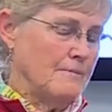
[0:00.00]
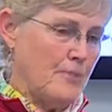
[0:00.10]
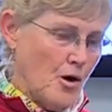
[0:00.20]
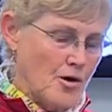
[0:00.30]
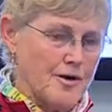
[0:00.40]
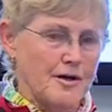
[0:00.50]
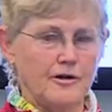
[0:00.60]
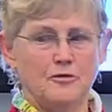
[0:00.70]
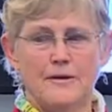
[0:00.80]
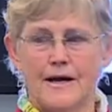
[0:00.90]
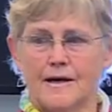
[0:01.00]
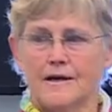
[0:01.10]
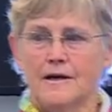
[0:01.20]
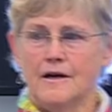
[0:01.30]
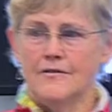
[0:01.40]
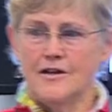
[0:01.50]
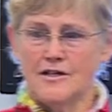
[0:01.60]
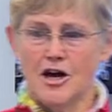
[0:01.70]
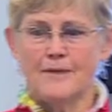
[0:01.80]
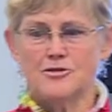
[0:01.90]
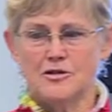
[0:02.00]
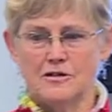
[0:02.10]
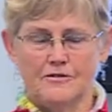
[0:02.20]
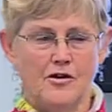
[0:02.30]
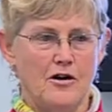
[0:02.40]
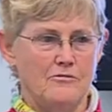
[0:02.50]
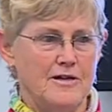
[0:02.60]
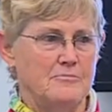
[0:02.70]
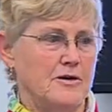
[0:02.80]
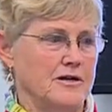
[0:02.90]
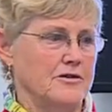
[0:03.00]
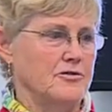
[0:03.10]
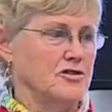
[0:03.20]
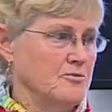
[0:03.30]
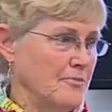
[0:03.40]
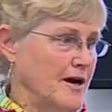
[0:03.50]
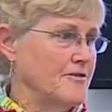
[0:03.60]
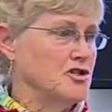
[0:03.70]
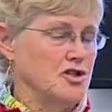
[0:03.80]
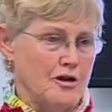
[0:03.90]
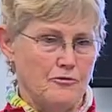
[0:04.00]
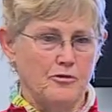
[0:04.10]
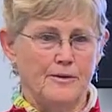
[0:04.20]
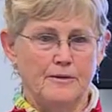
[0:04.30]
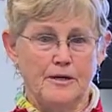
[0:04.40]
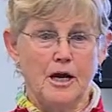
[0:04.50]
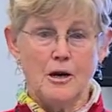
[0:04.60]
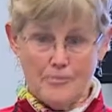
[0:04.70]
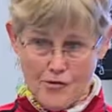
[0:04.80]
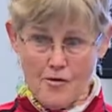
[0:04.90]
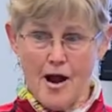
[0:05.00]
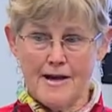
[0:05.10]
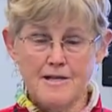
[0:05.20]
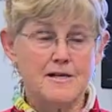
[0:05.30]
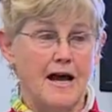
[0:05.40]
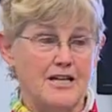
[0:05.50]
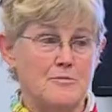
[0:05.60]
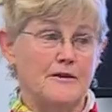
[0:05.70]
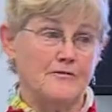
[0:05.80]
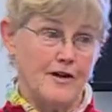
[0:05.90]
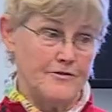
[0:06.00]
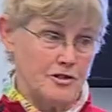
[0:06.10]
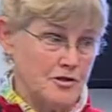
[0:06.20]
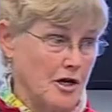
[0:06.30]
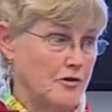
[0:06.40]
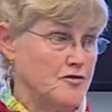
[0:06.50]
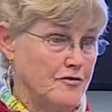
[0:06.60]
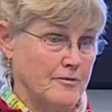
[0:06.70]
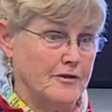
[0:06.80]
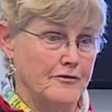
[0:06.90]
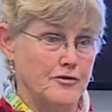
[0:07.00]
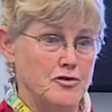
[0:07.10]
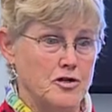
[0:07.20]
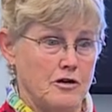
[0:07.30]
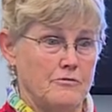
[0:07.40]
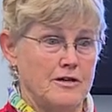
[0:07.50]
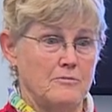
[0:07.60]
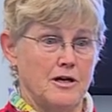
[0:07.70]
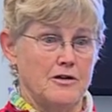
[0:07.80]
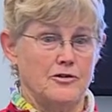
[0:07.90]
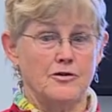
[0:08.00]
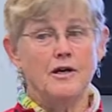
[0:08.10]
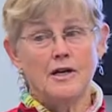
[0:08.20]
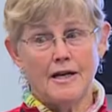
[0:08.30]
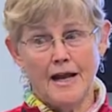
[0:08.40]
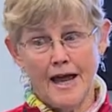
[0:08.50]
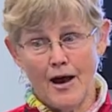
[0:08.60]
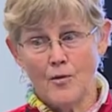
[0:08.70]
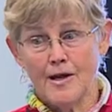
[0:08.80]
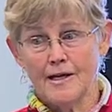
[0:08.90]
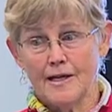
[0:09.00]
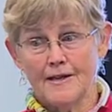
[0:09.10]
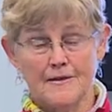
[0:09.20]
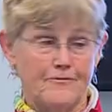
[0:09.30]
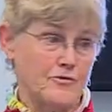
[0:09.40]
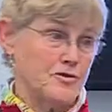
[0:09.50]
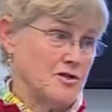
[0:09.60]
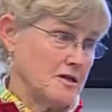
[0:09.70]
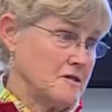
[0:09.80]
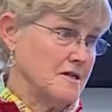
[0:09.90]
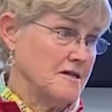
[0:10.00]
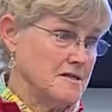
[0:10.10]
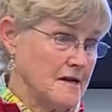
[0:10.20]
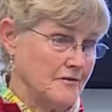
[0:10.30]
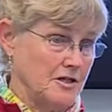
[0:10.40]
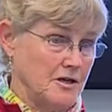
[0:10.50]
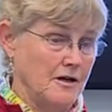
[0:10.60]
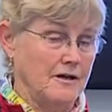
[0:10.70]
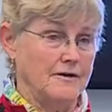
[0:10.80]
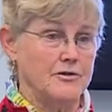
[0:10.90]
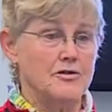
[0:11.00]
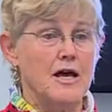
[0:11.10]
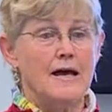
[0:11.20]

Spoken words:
part held back the adoption of heart rate monitors by the general public. Price, I spent $500 for my first heart rate monitor. Now we can get them for $60 and $70.